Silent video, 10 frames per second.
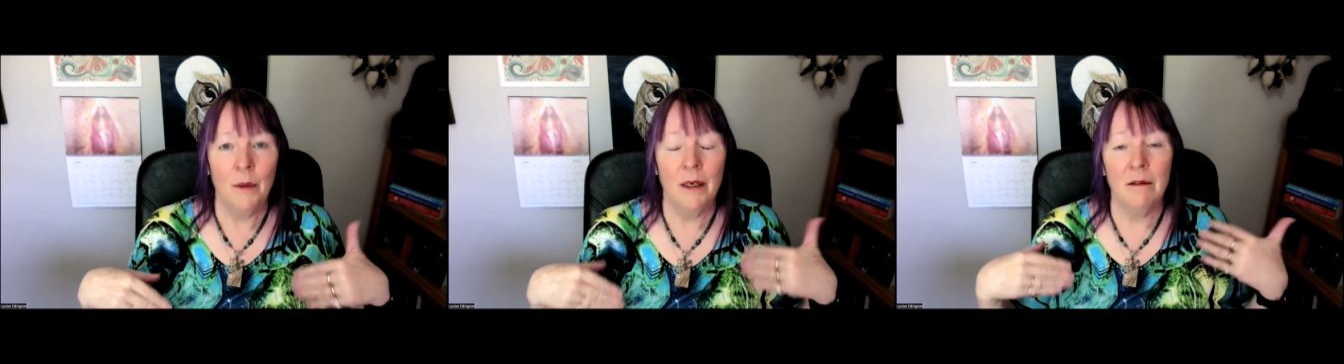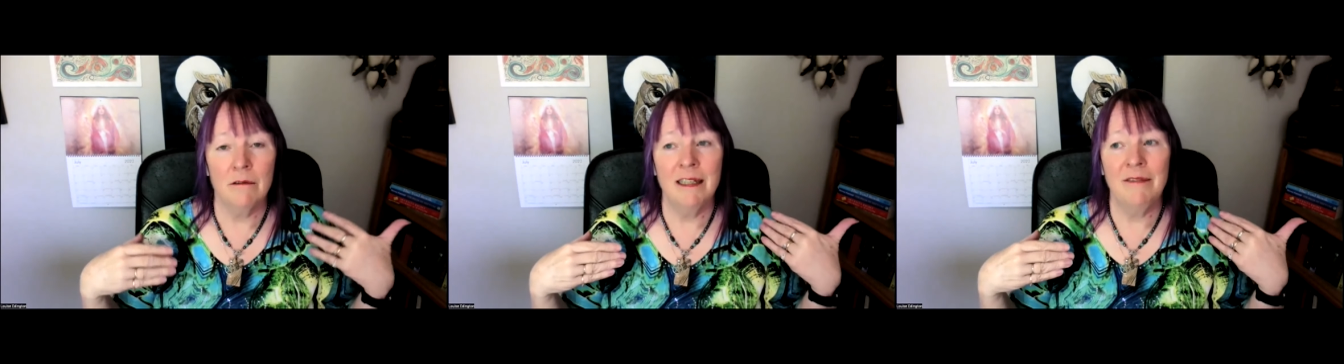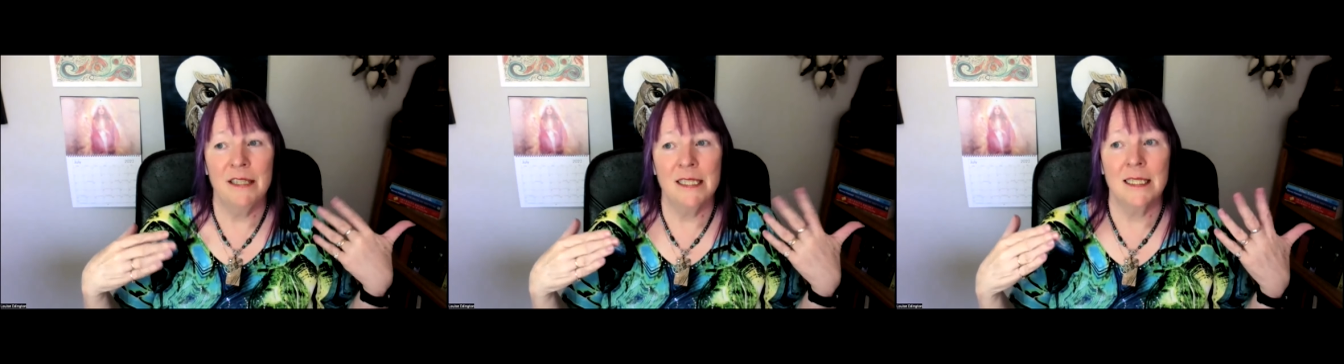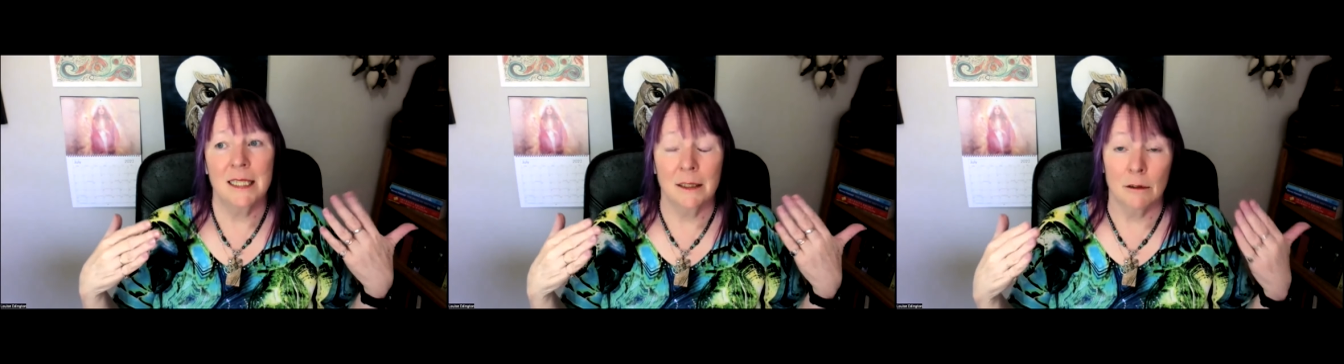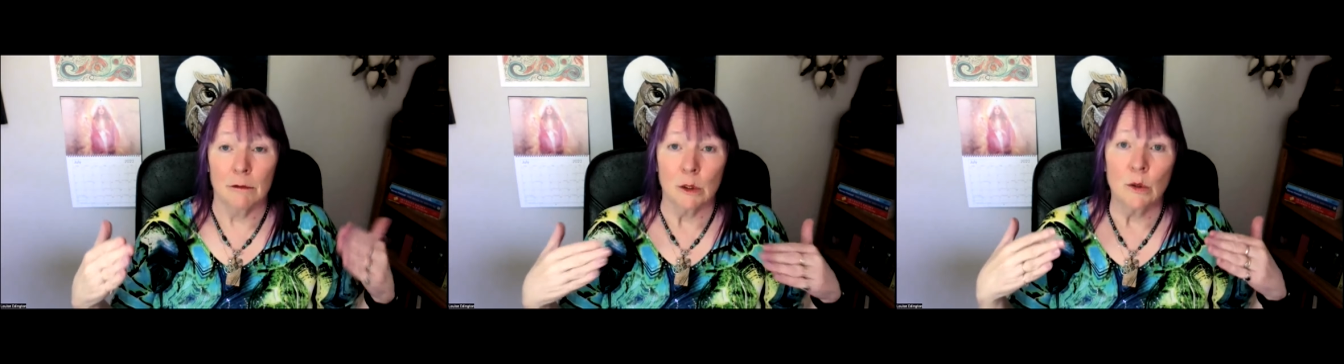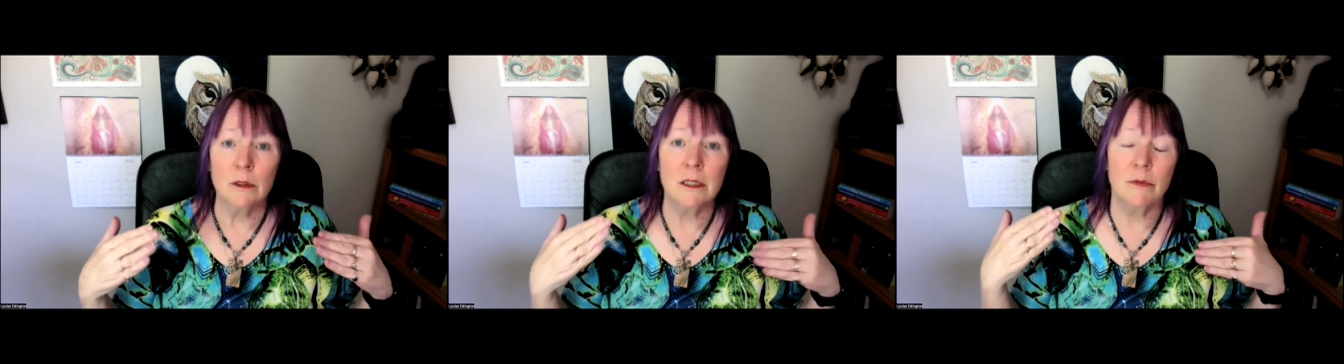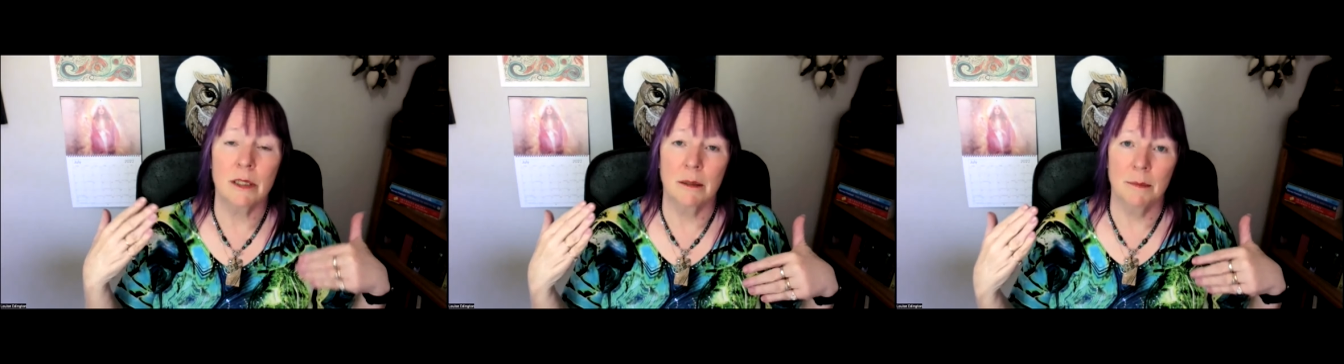We are revisiting the
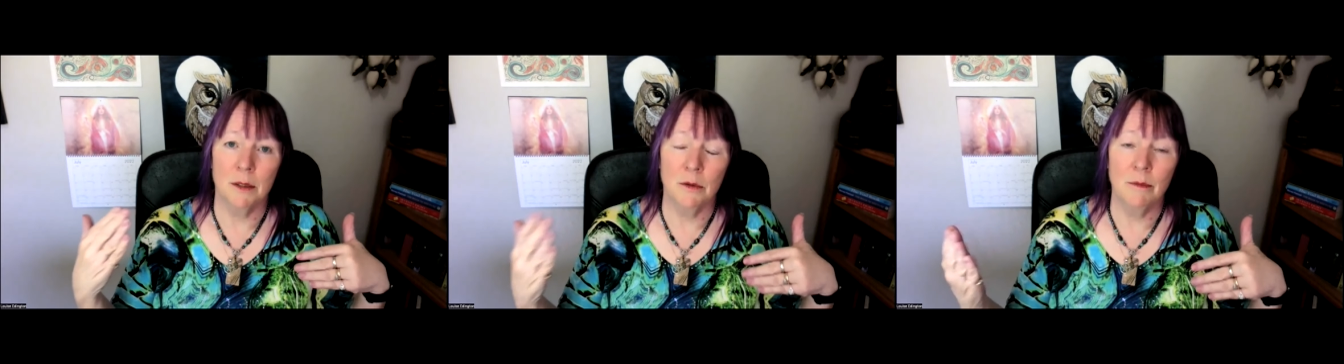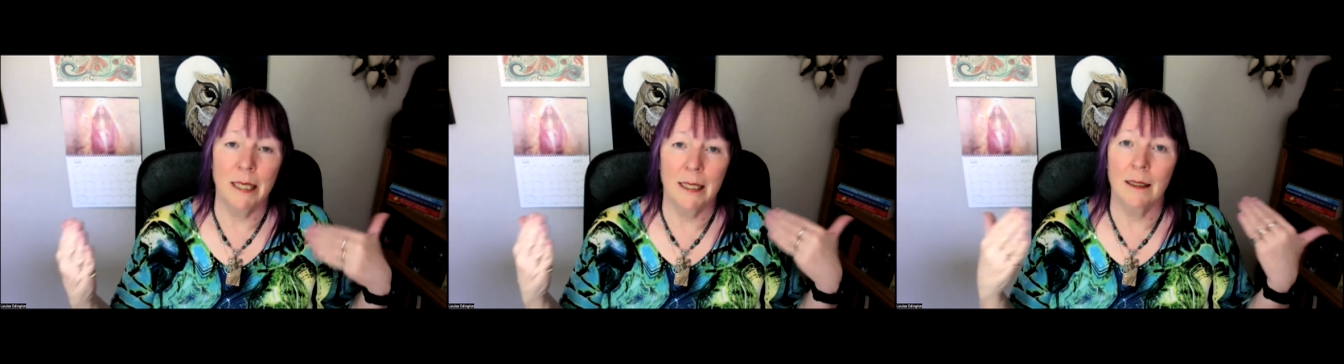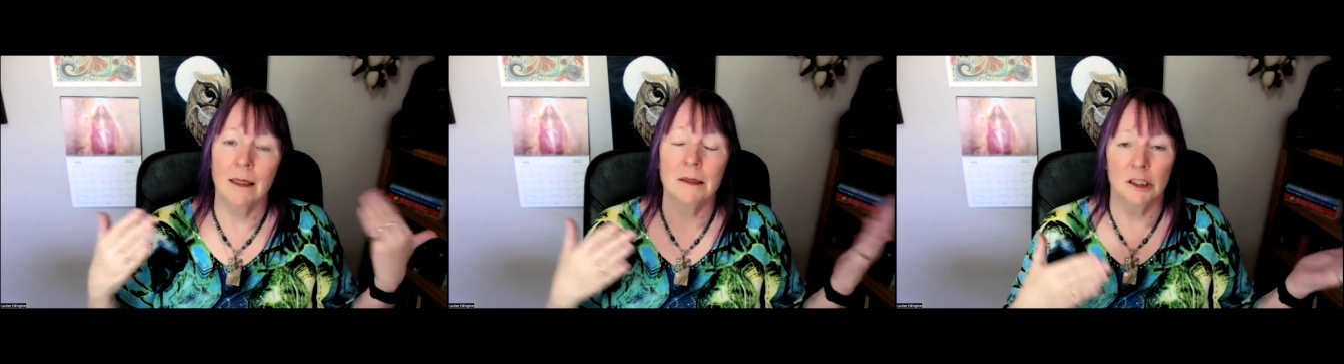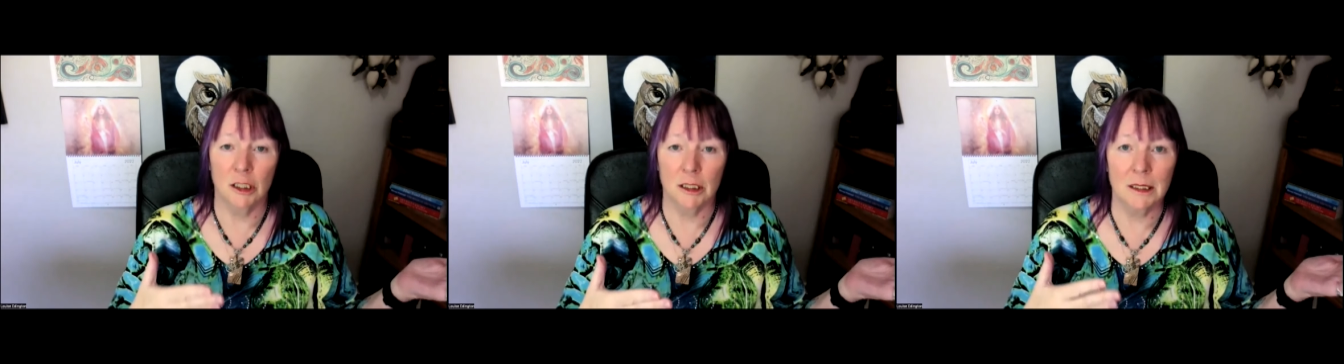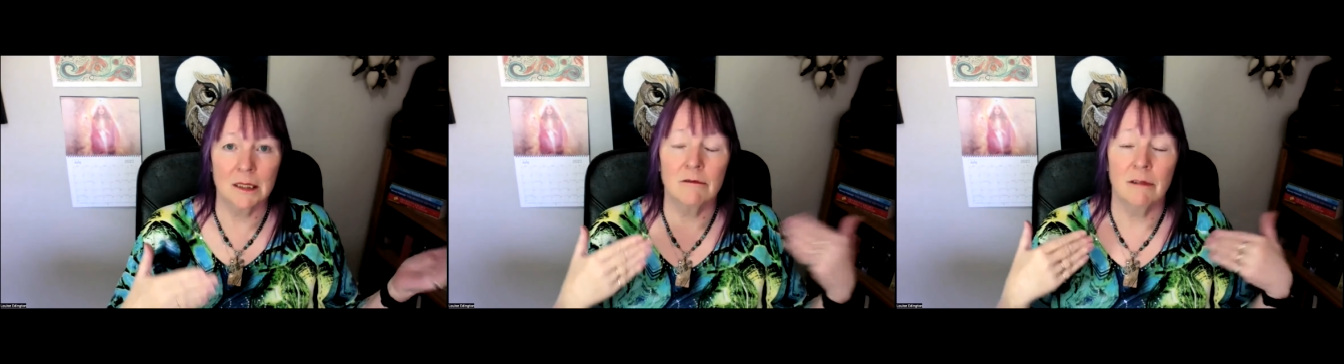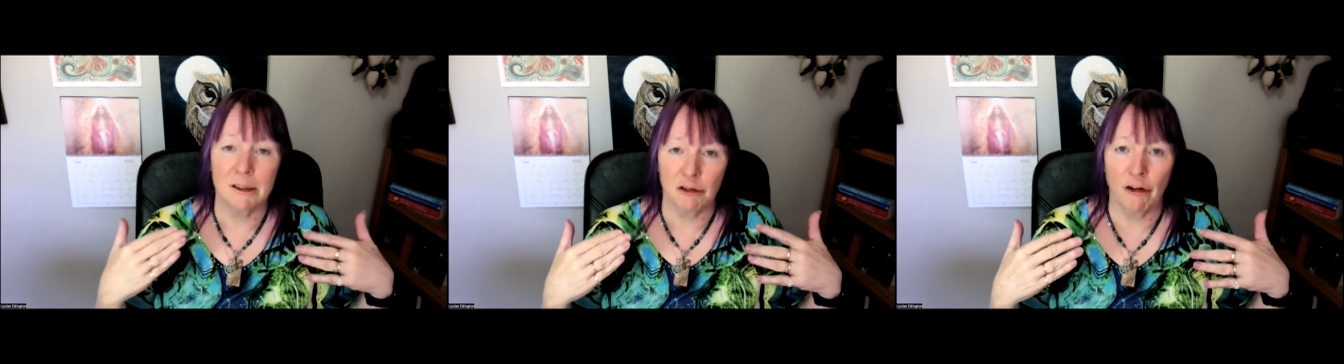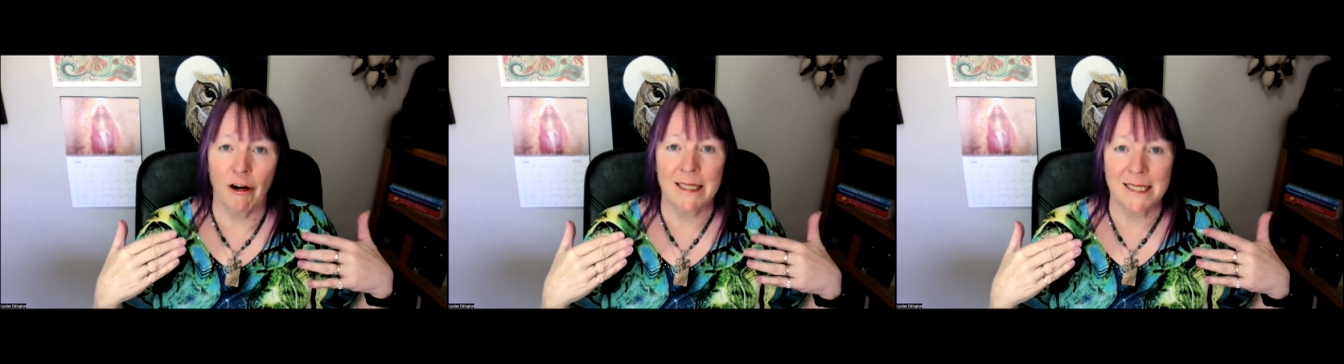rules with the moon being conjunct
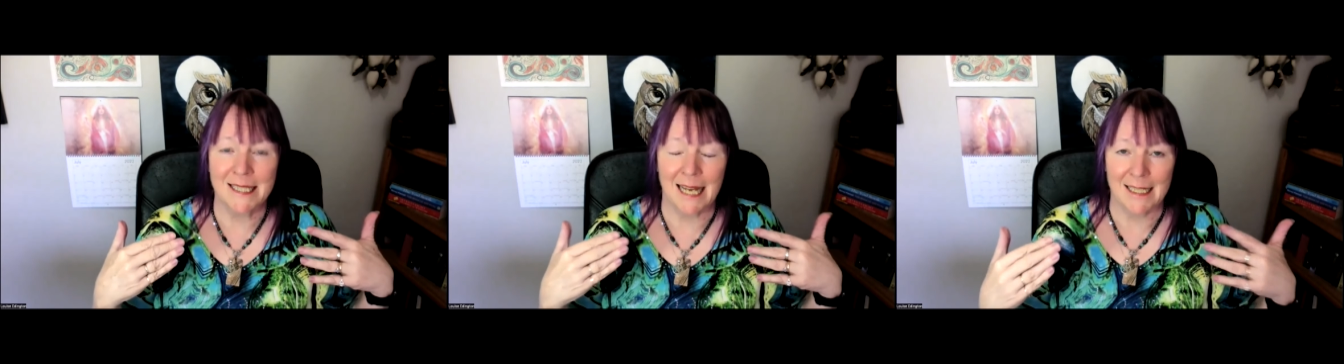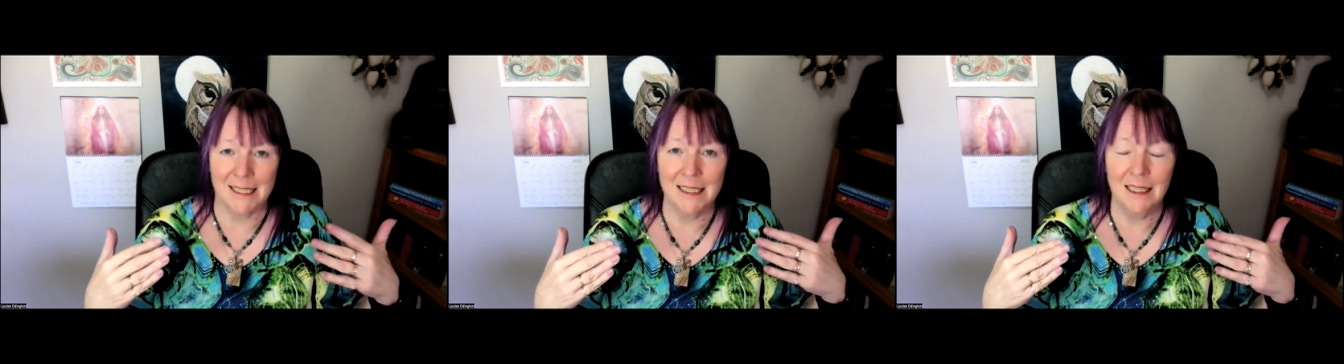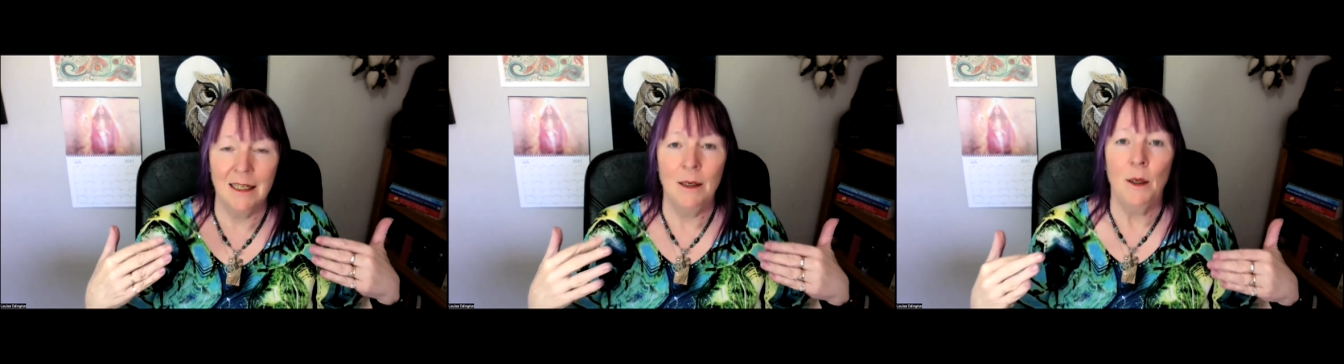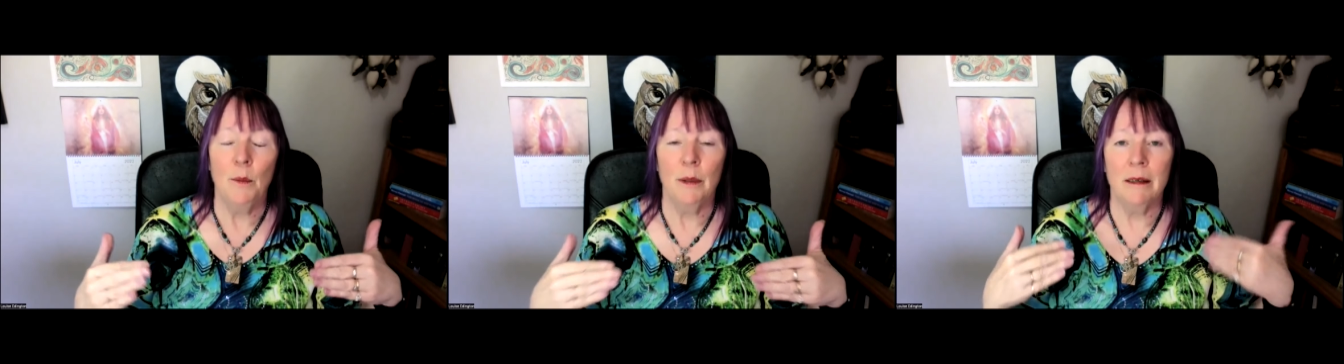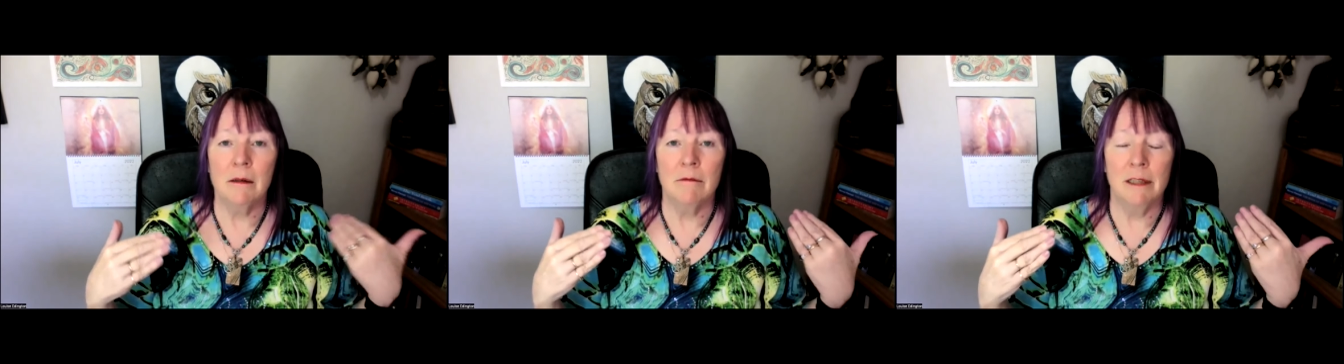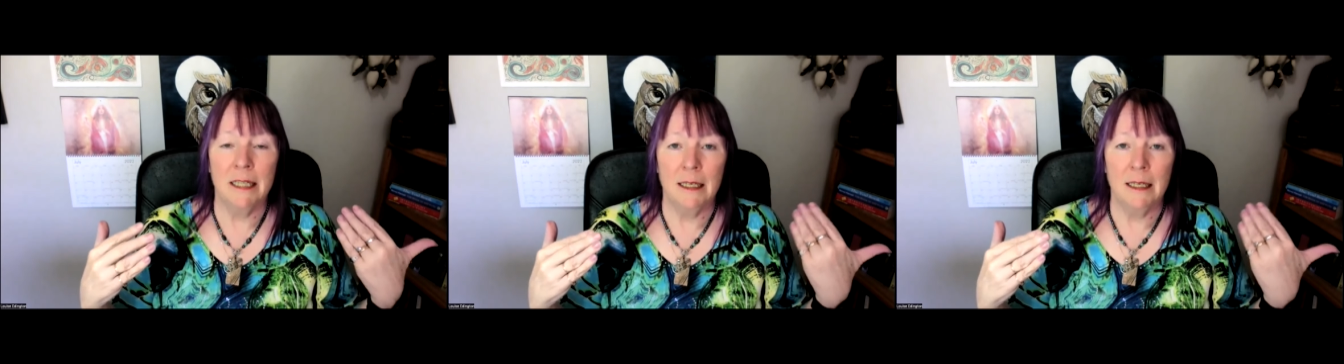retrograde Saturn. We are